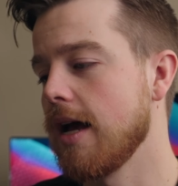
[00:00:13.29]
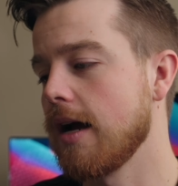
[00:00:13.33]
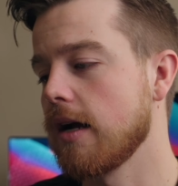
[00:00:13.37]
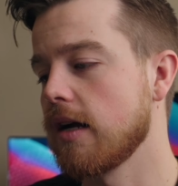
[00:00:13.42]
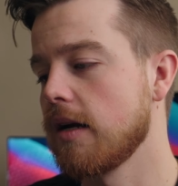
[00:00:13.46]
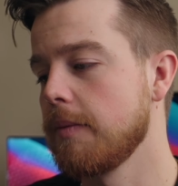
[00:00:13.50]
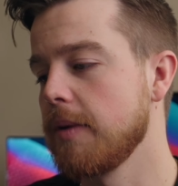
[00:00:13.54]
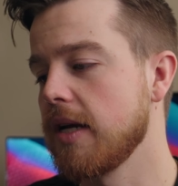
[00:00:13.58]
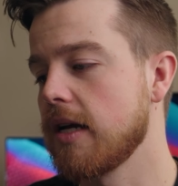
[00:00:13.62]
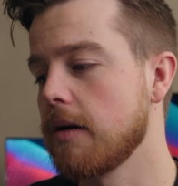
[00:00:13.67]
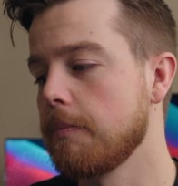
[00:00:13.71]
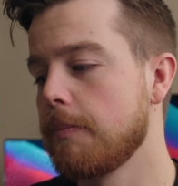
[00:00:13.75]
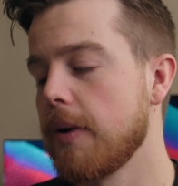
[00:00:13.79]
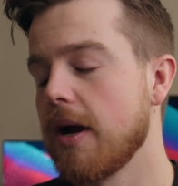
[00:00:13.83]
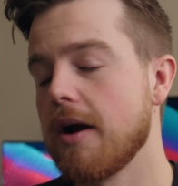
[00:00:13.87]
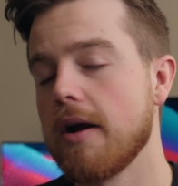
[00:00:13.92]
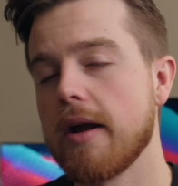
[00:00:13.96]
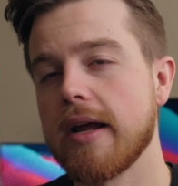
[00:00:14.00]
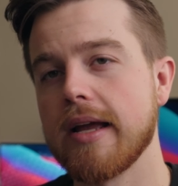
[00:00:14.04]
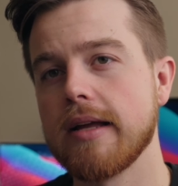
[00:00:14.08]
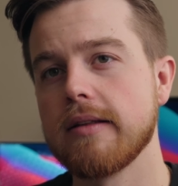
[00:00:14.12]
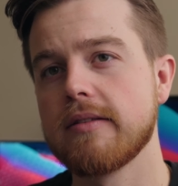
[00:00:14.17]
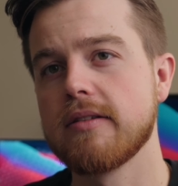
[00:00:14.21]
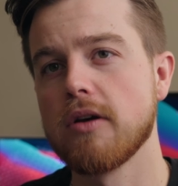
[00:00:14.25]
I'm gonna be
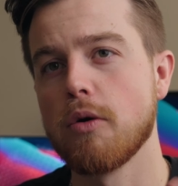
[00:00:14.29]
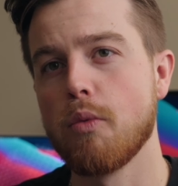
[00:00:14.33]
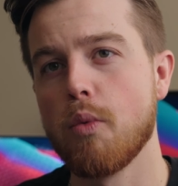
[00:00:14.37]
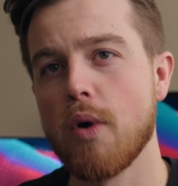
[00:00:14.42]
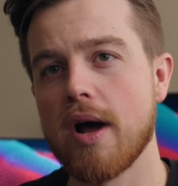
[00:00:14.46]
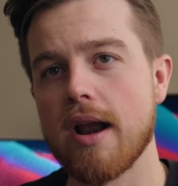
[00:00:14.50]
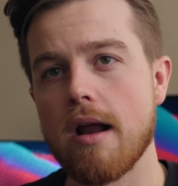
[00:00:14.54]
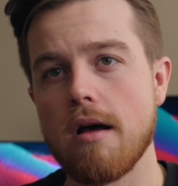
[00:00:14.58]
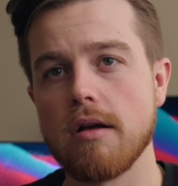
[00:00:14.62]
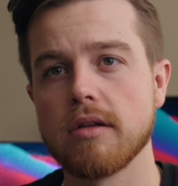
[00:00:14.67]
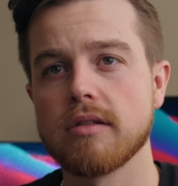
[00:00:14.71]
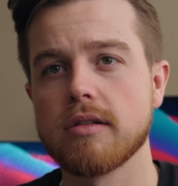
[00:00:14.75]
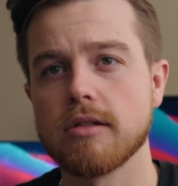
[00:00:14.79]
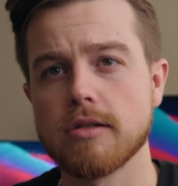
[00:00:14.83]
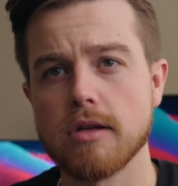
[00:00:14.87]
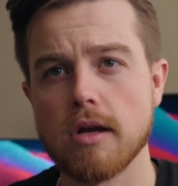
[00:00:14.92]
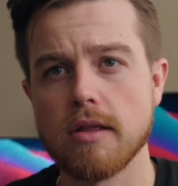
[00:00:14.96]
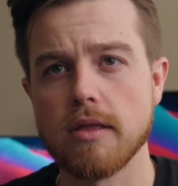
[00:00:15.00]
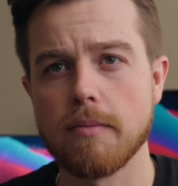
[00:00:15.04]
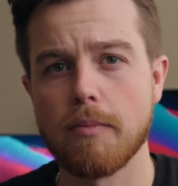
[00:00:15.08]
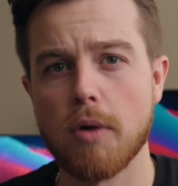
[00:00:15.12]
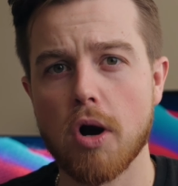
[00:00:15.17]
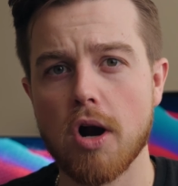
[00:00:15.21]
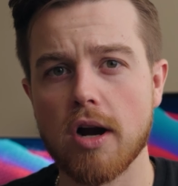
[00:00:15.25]
comparing it to what else is
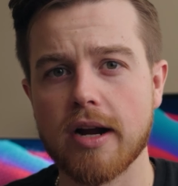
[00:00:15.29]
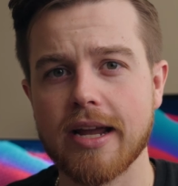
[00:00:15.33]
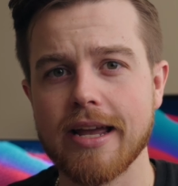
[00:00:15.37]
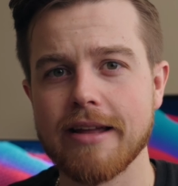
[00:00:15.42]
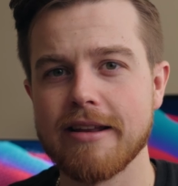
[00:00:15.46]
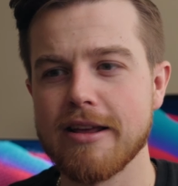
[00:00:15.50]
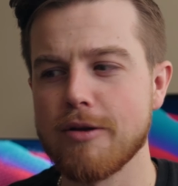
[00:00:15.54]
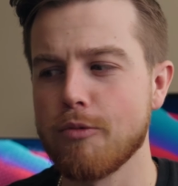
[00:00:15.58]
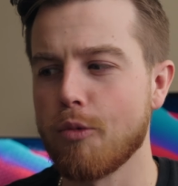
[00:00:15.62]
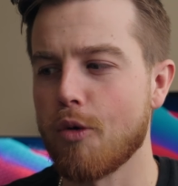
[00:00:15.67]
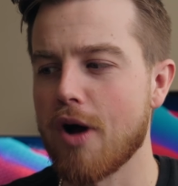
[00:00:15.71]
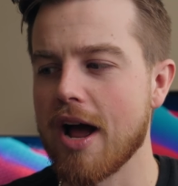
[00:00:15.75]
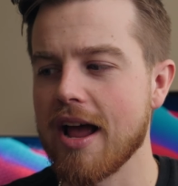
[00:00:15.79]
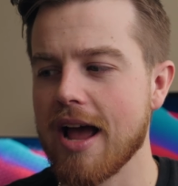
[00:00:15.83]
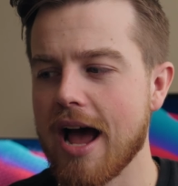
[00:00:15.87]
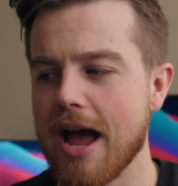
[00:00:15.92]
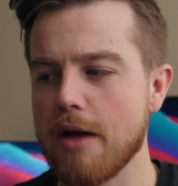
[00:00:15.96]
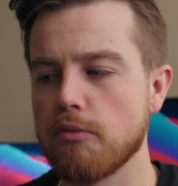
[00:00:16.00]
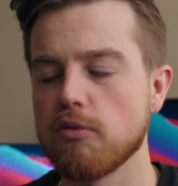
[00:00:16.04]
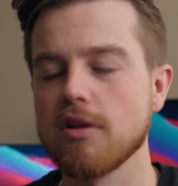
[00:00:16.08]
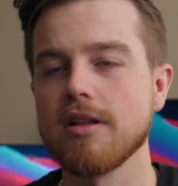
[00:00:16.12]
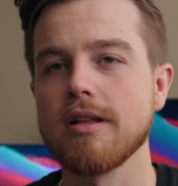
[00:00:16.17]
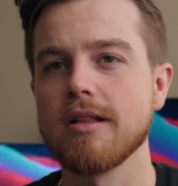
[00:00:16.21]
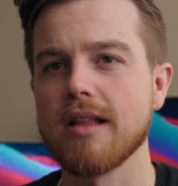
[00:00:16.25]
on the market and why
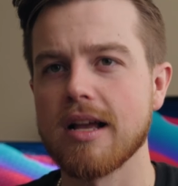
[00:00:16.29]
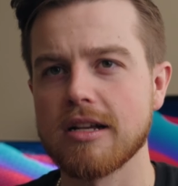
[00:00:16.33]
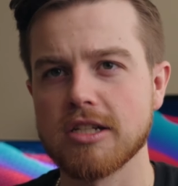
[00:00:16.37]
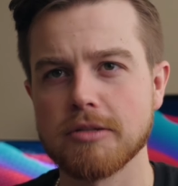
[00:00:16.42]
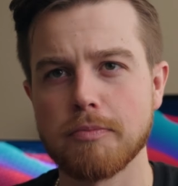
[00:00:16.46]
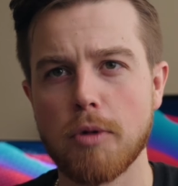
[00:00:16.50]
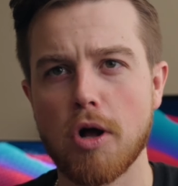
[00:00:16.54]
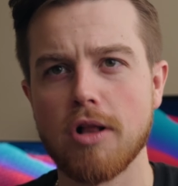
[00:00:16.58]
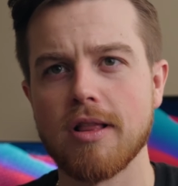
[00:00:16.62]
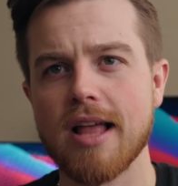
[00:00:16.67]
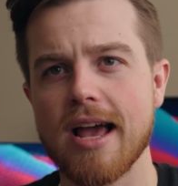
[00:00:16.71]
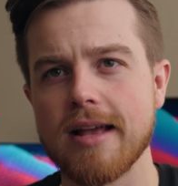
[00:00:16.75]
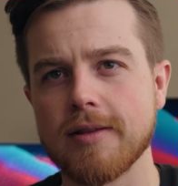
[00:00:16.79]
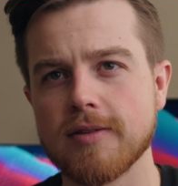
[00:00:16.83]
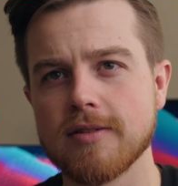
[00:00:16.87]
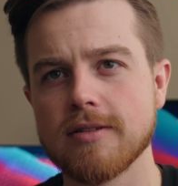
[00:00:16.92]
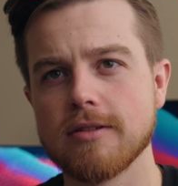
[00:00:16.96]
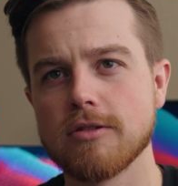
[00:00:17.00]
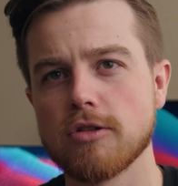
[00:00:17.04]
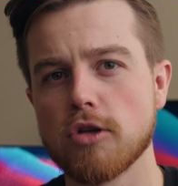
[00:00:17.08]
I really like small lights.